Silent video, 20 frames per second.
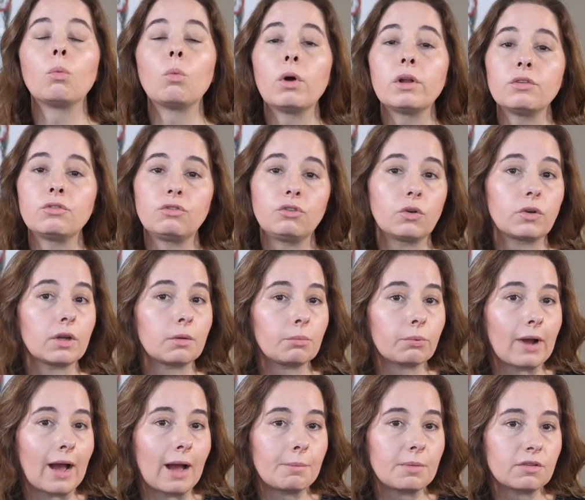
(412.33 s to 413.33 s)
Once you can
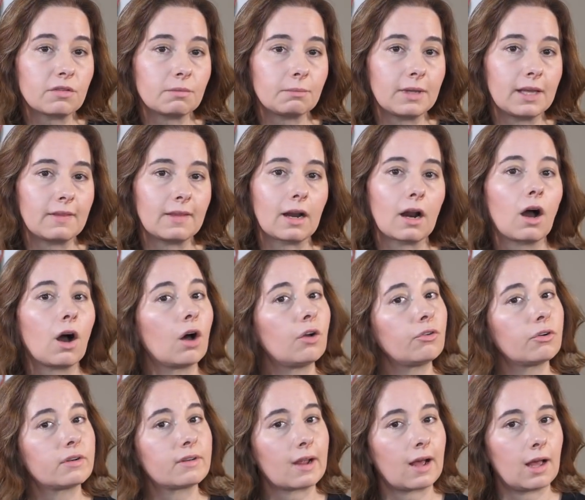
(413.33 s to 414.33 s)
promise me that
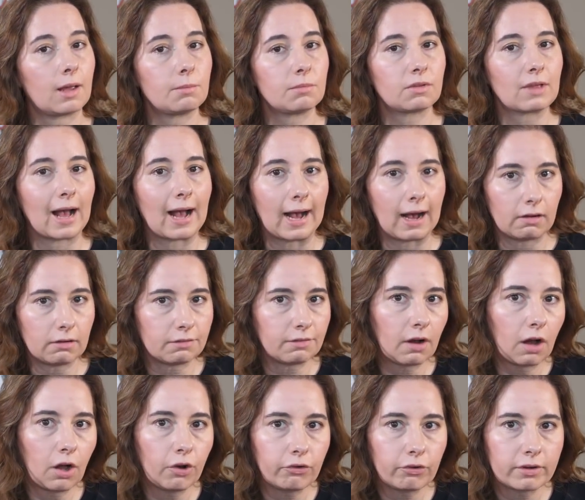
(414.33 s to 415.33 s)
100 times out of
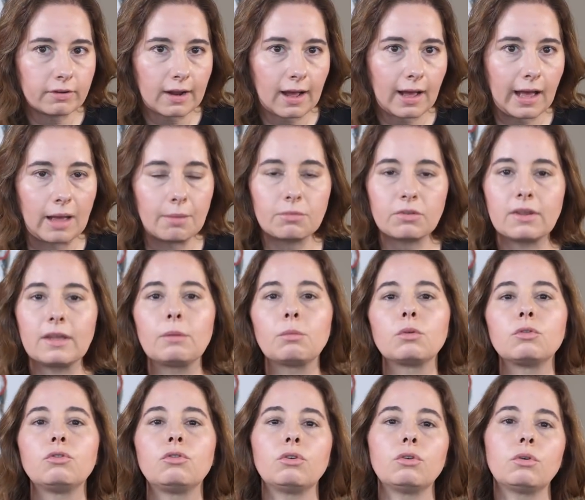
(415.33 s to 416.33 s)
100 times he
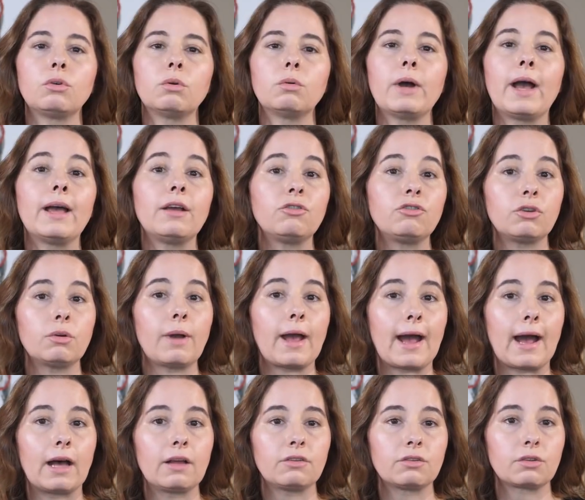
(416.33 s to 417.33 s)
will do as you
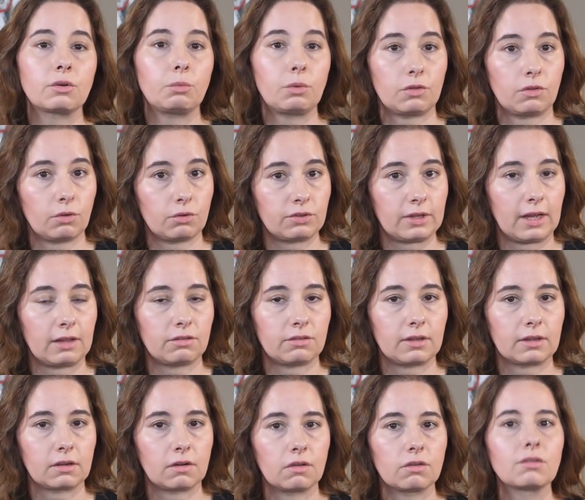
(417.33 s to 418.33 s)
ask with those hand
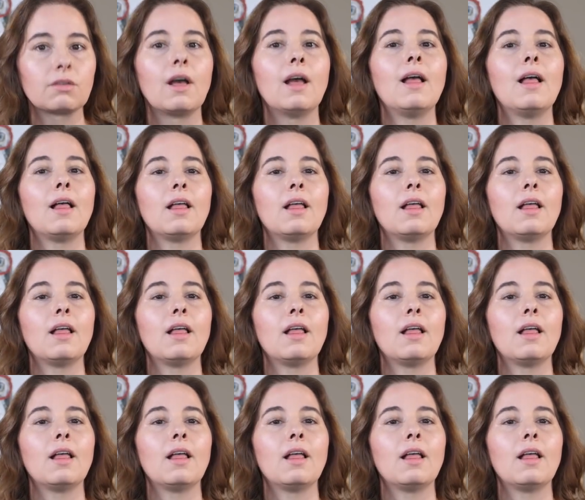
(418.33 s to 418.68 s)
signals,